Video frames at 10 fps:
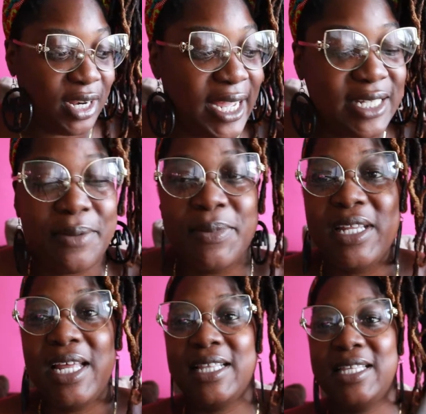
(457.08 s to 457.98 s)
Like
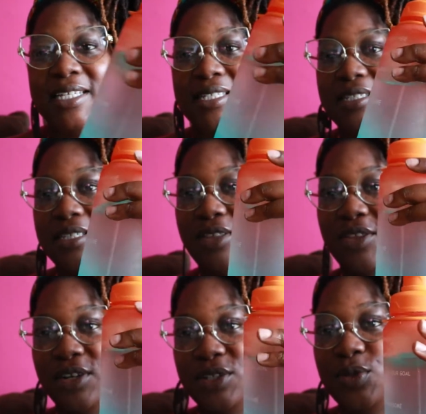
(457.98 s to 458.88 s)
something like this is a
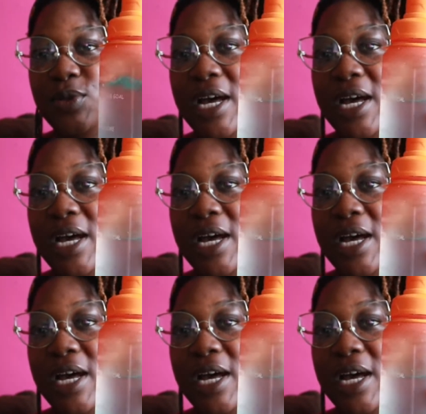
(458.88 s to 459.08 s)
32